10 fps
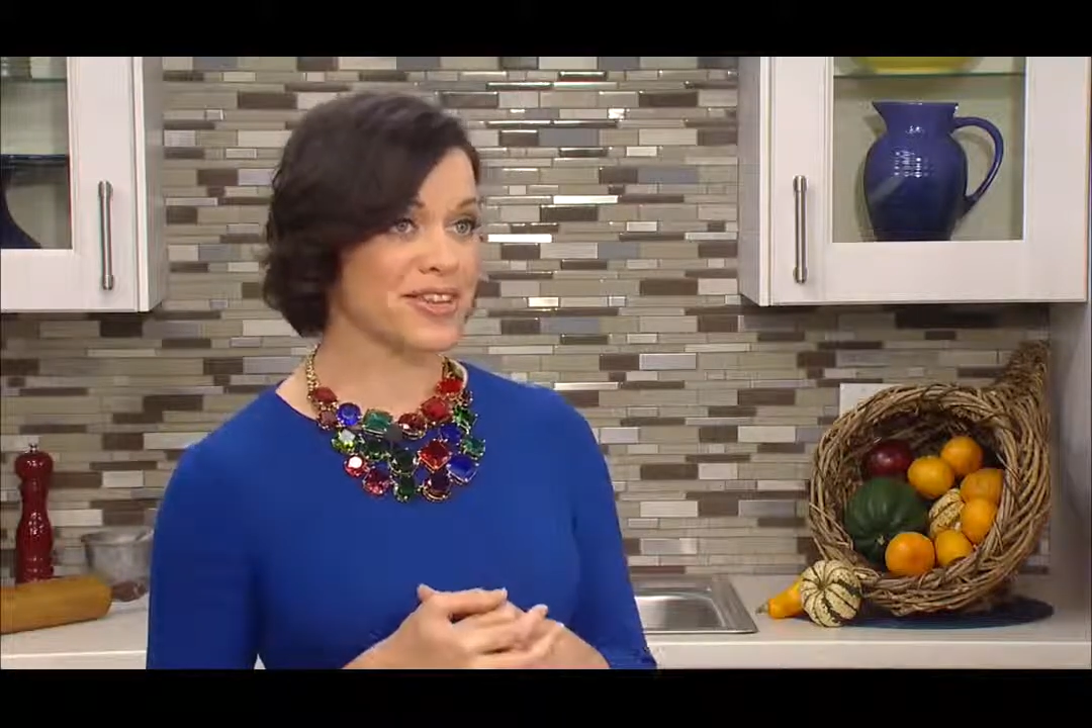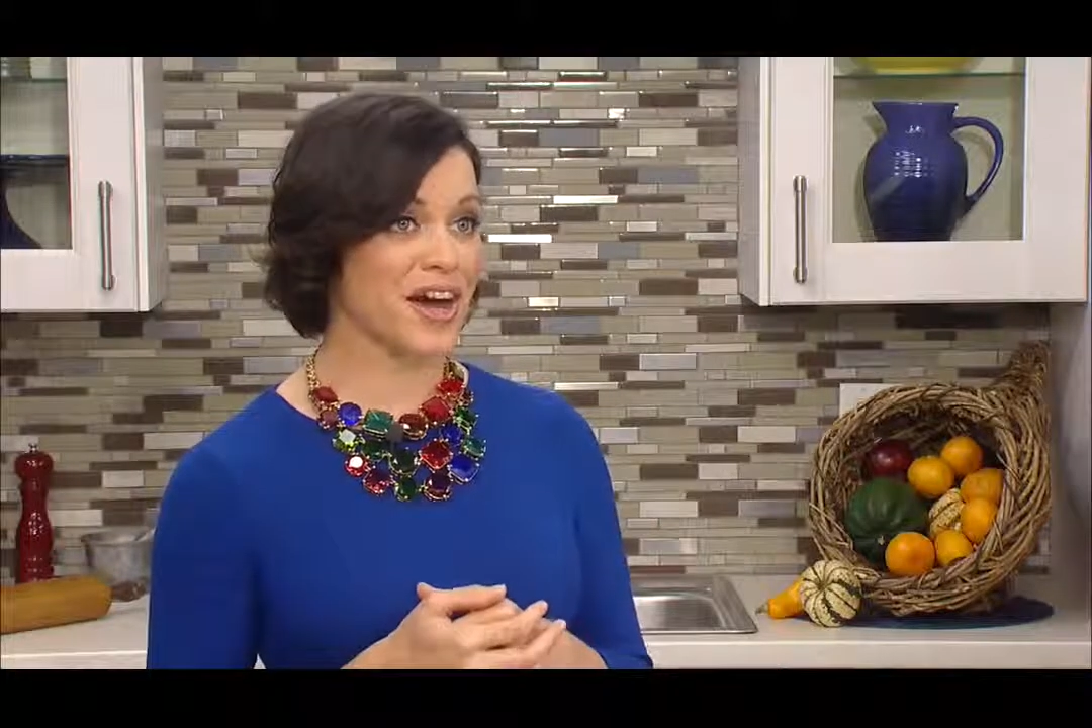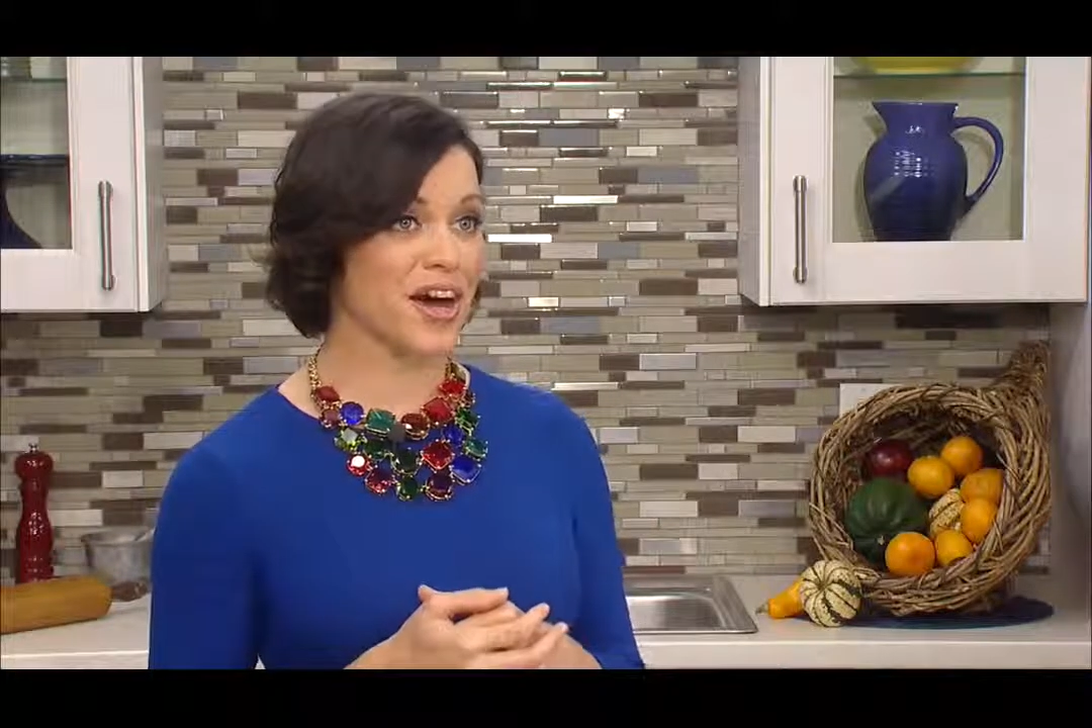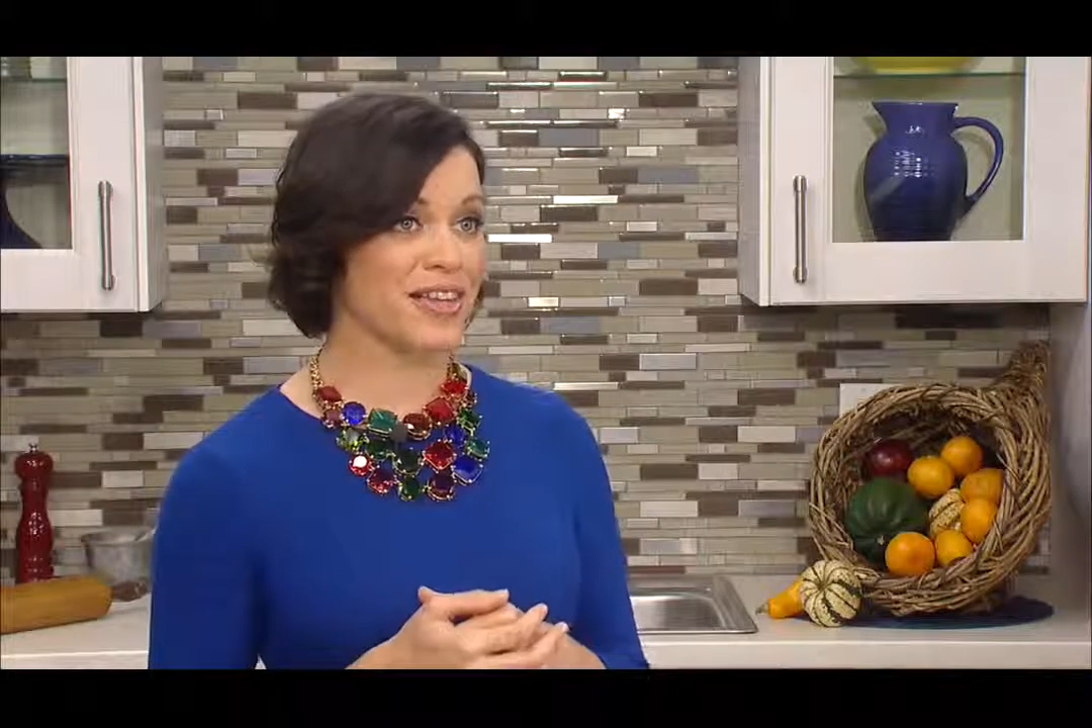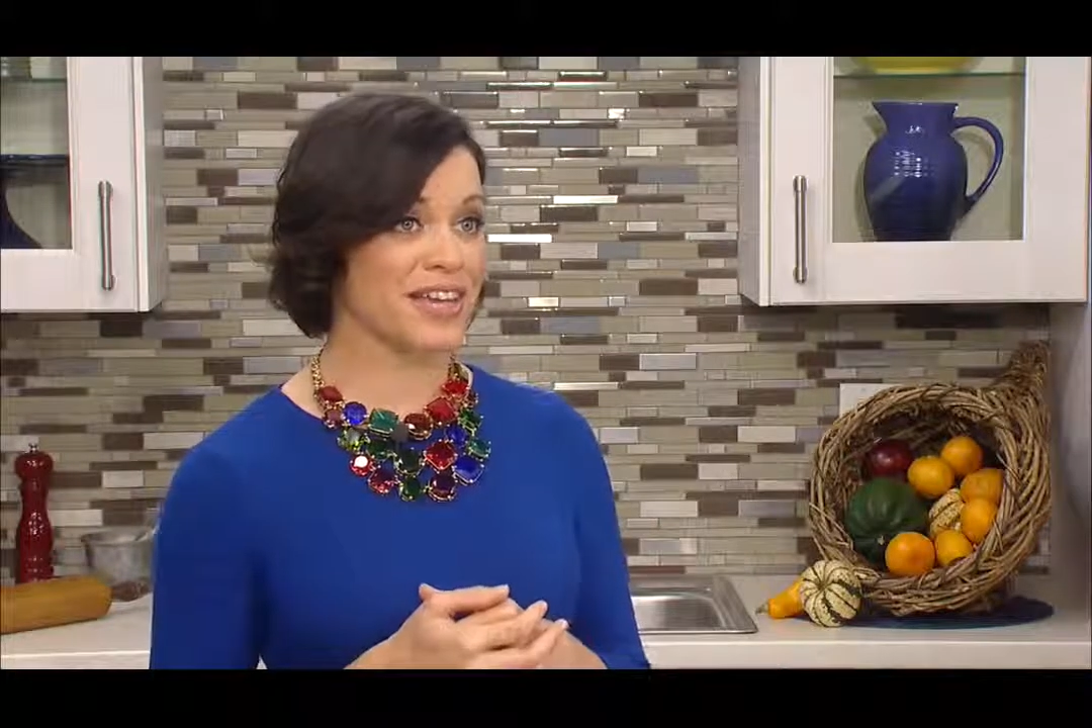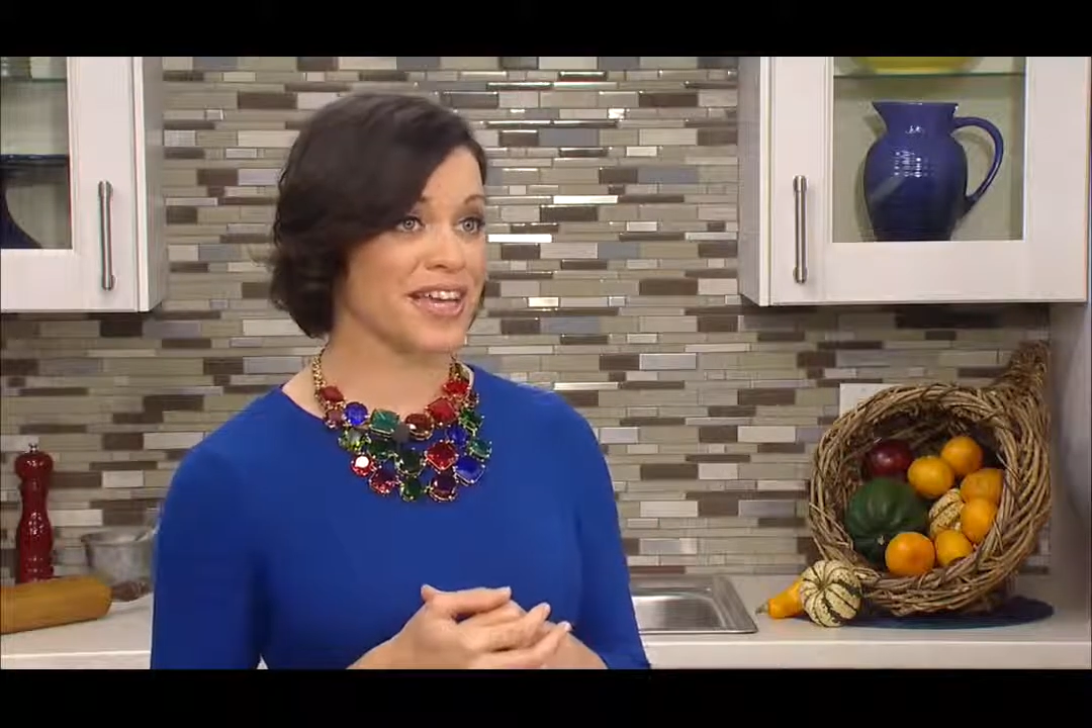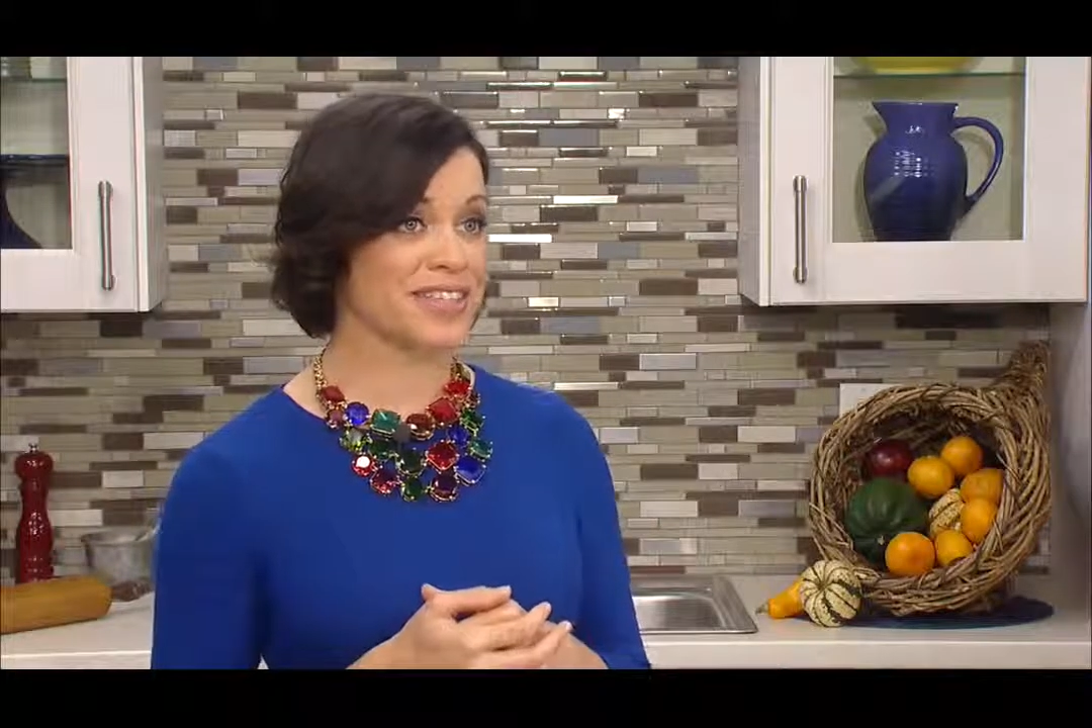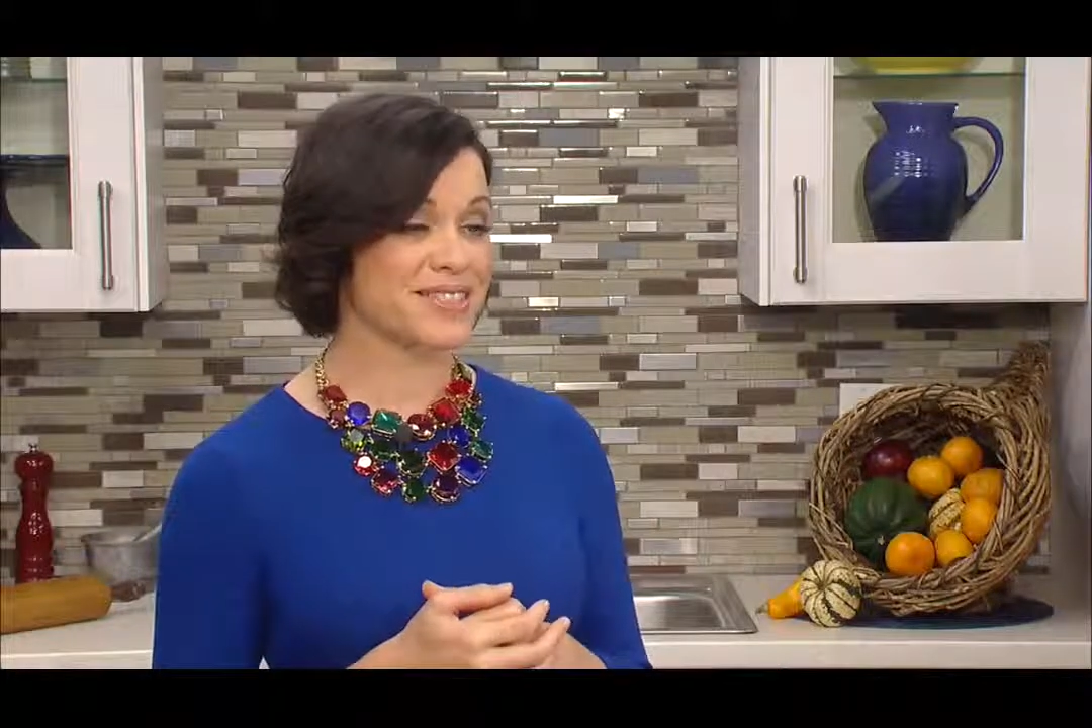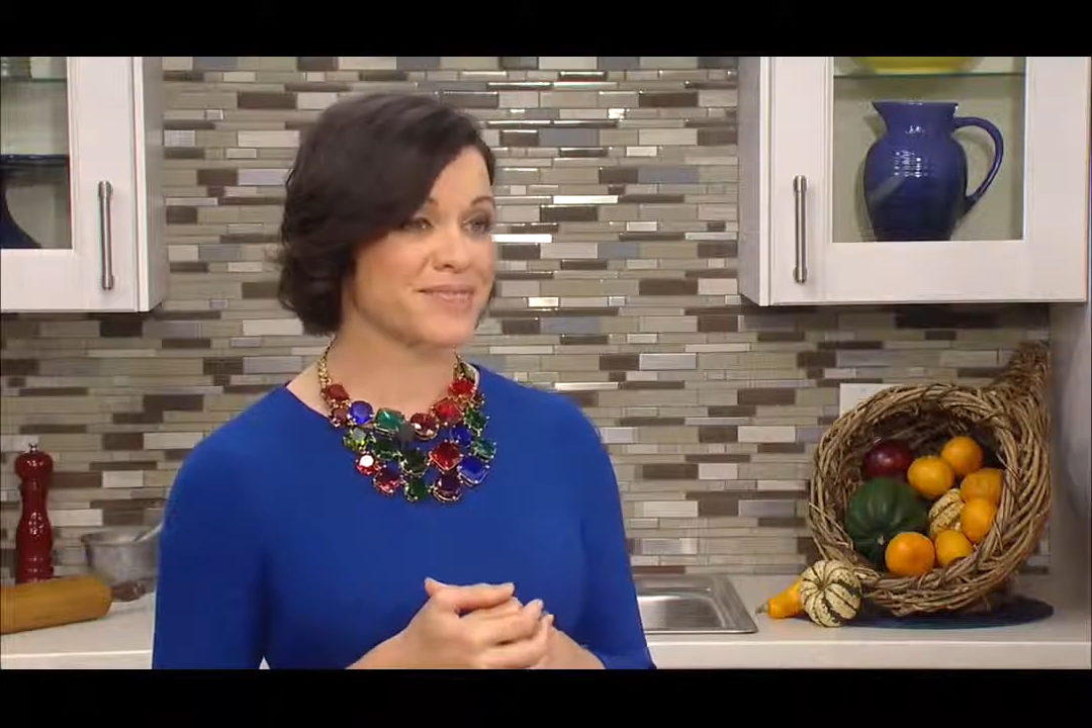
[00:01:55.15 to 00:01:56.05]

the holidays.